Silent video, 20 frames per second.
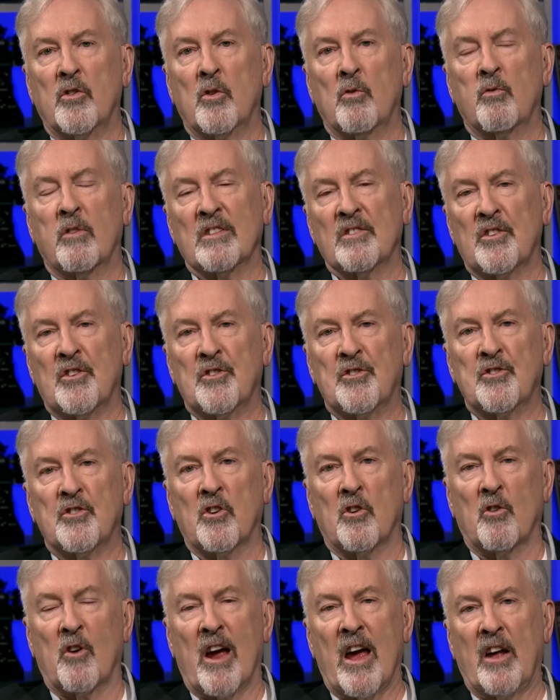you released
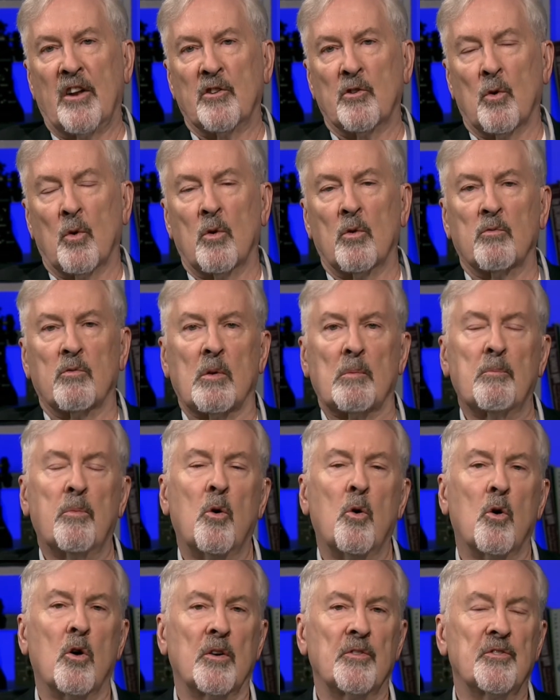your annual
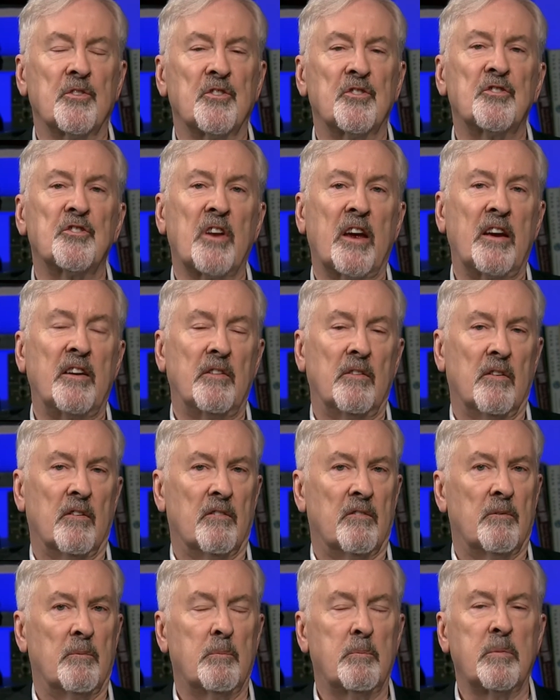report, The State
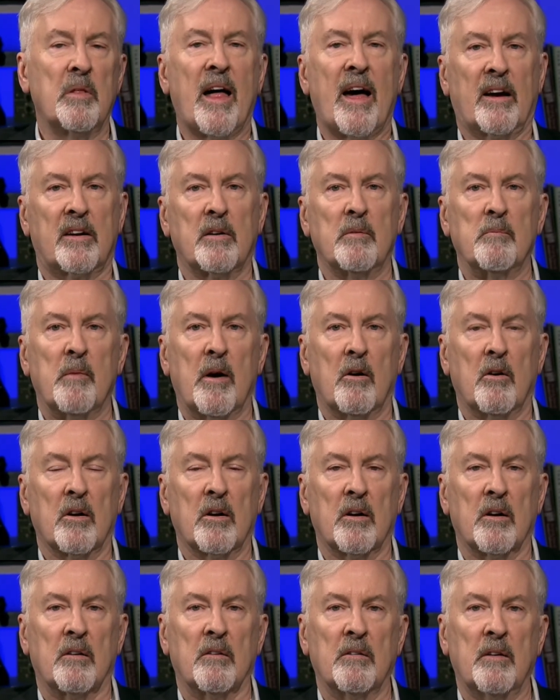of Black
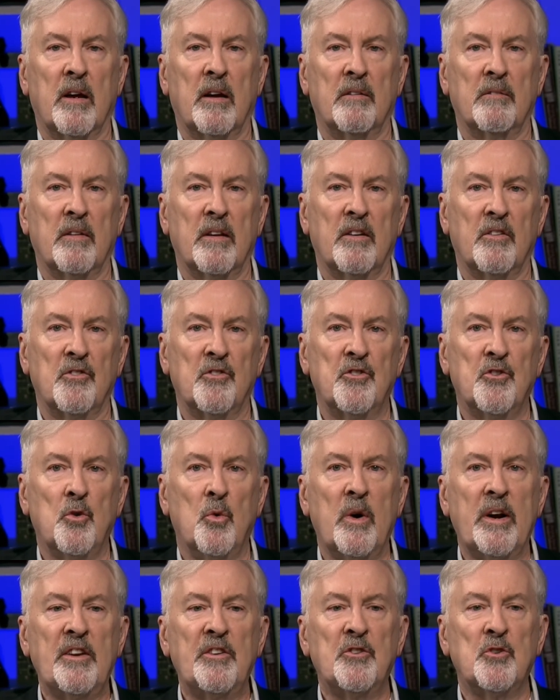America. And in
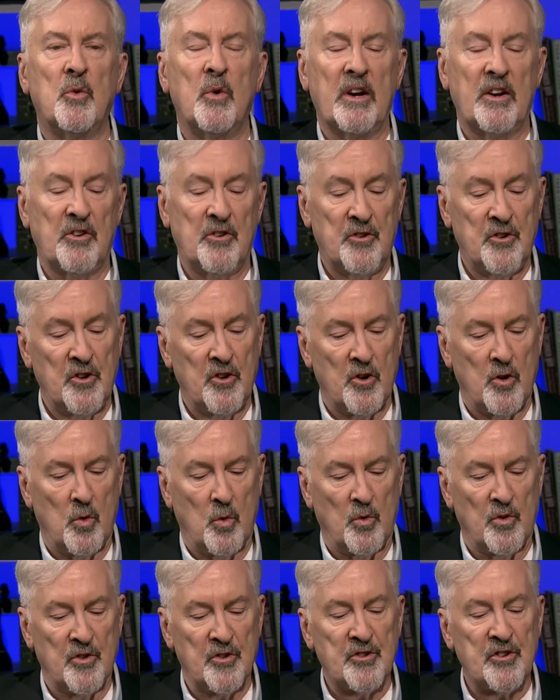
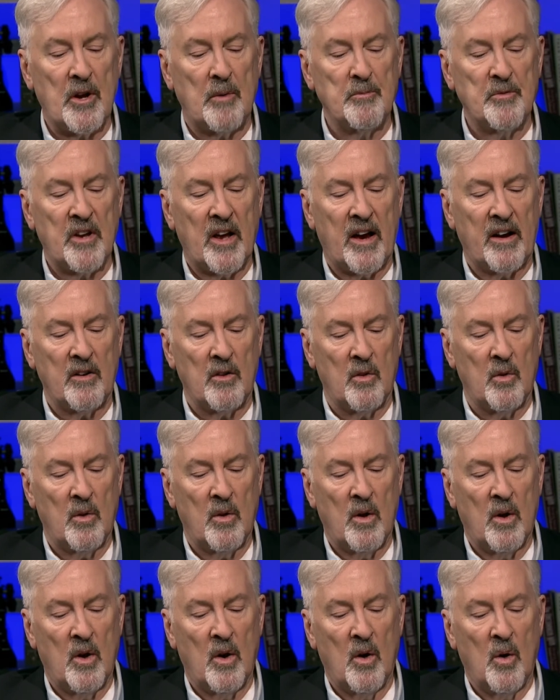2022, the subtitle
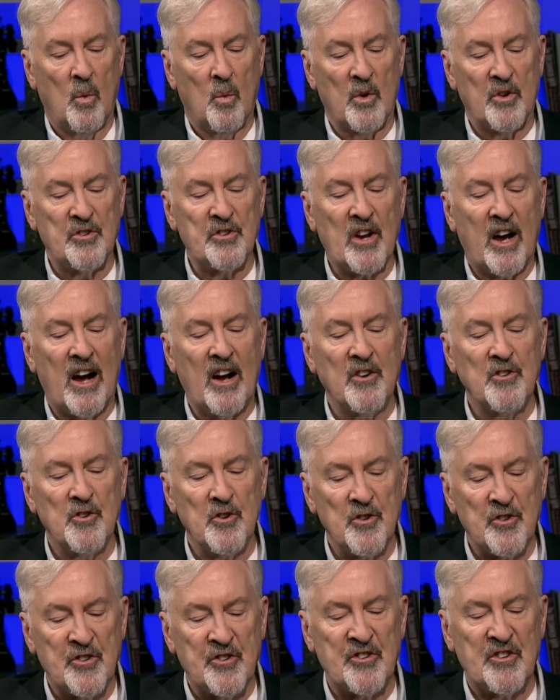was
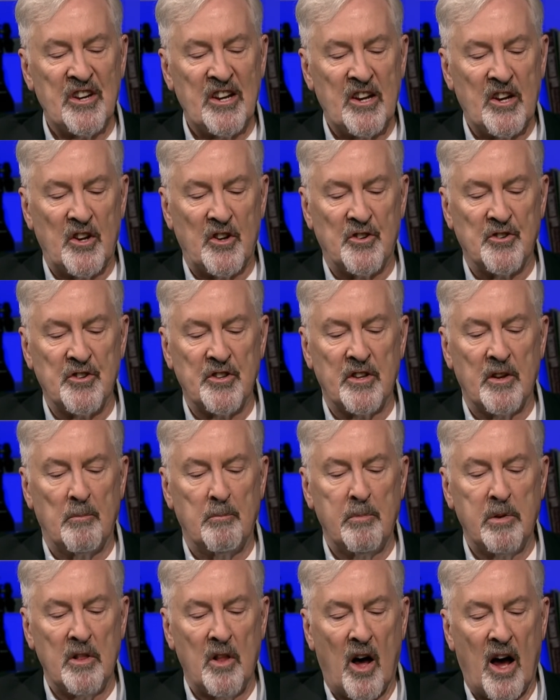Under Siege The
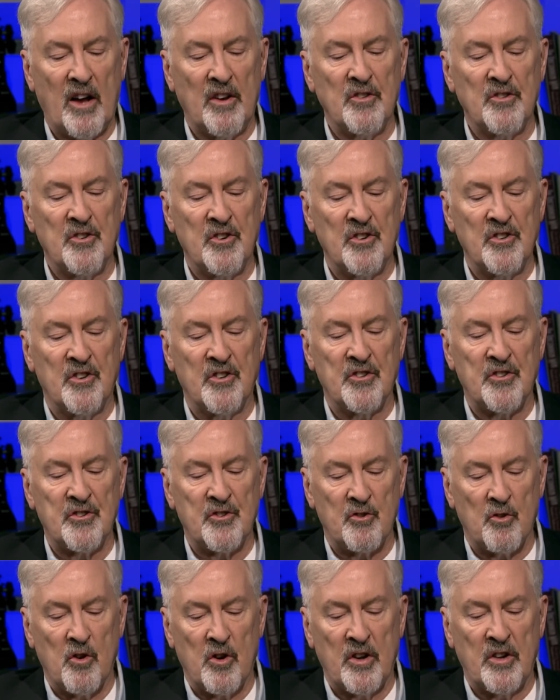Plot to
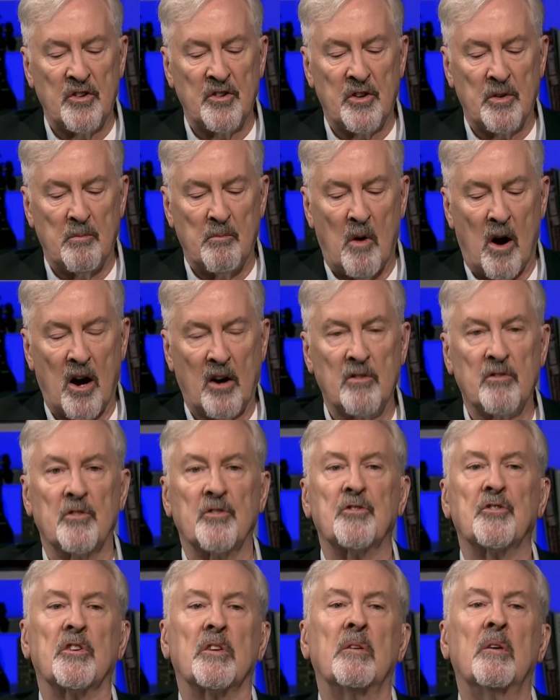Destroy
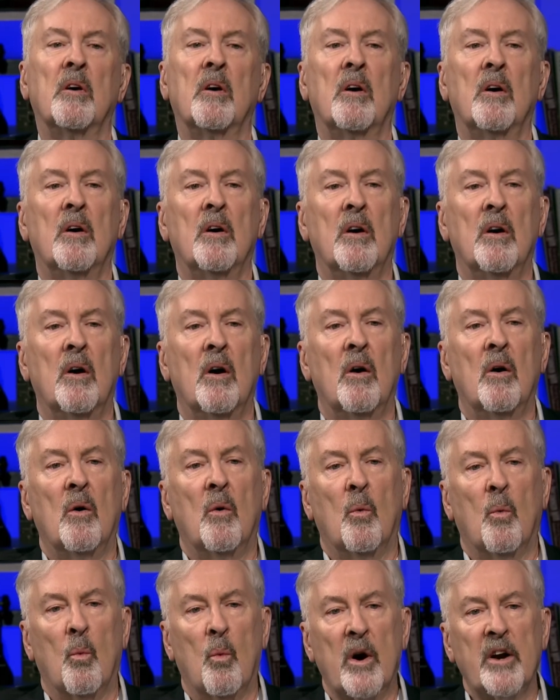Democracy.
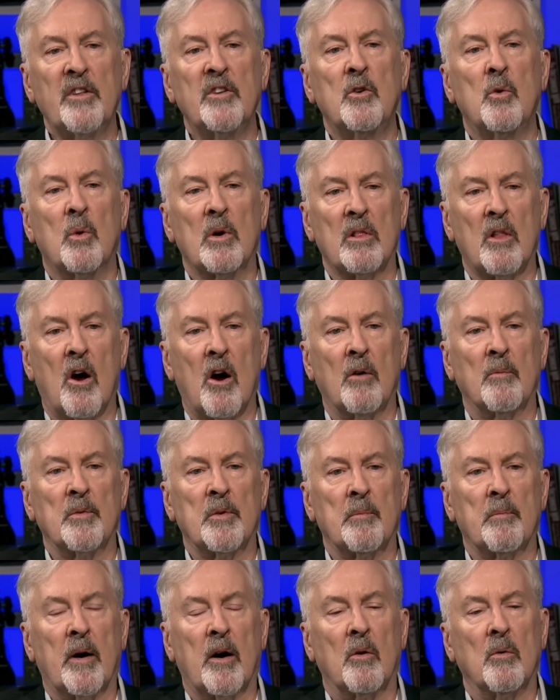What are you
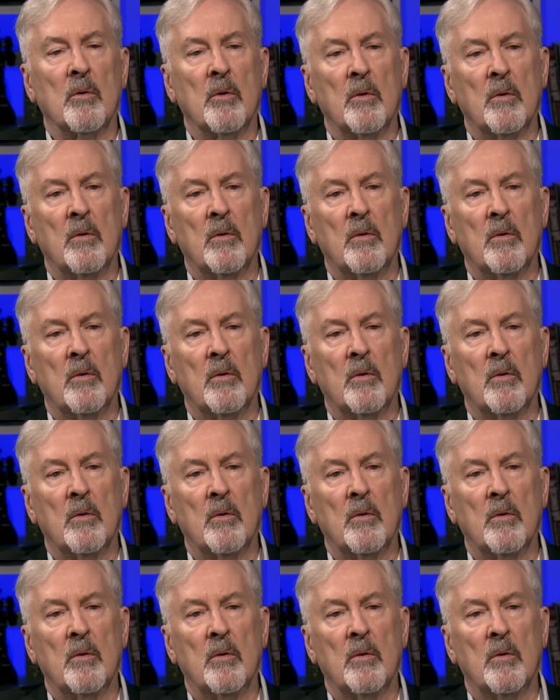alarmed about?